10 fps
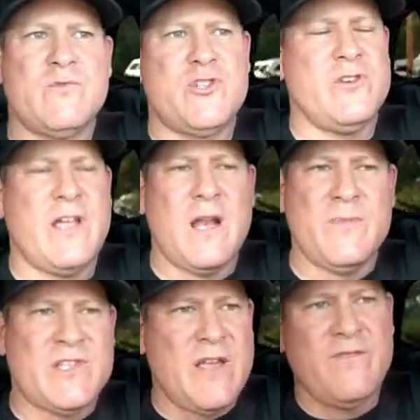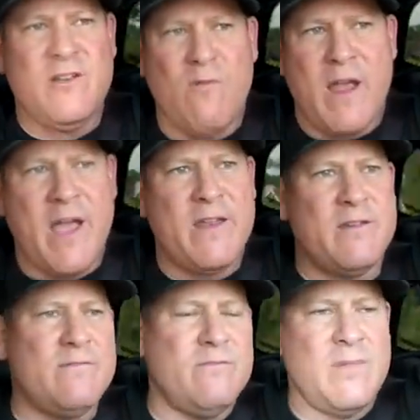which you can get them at $70,000
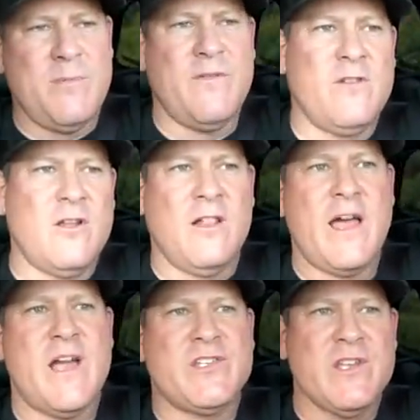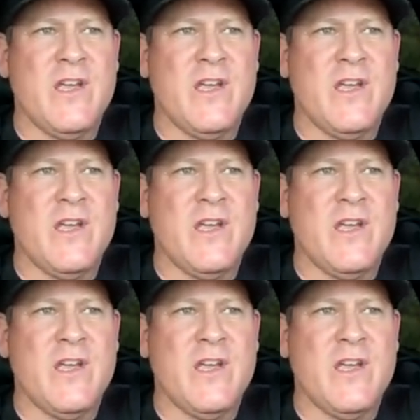and maybe even a little less.